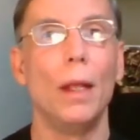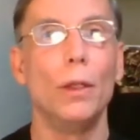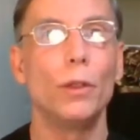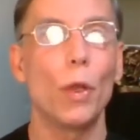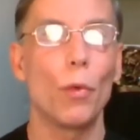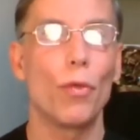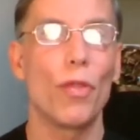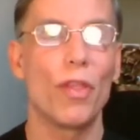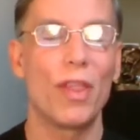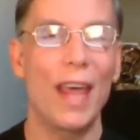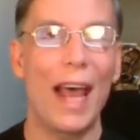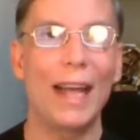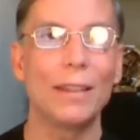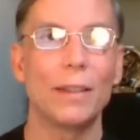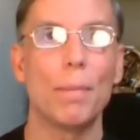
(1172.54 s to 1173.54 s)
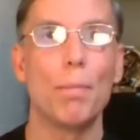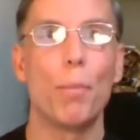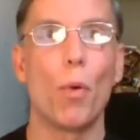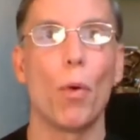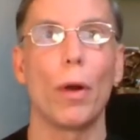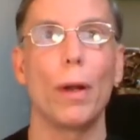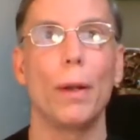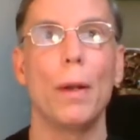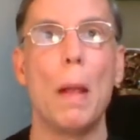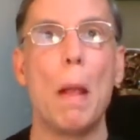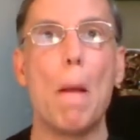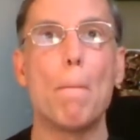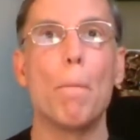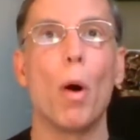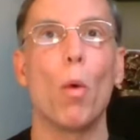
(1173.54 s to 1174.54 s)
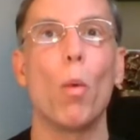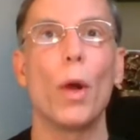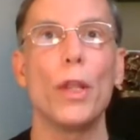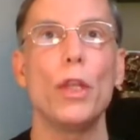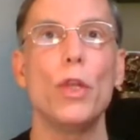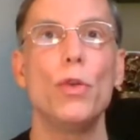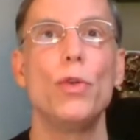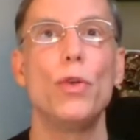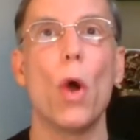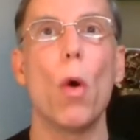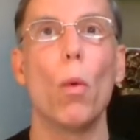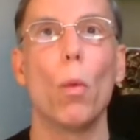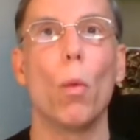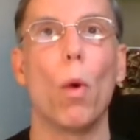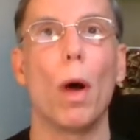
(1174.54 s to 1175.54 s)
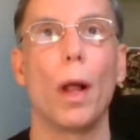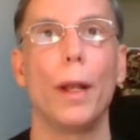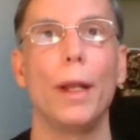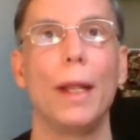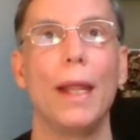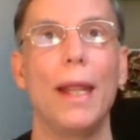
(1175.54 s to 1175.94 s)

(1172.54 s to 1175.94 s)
So that's important. But what you don't want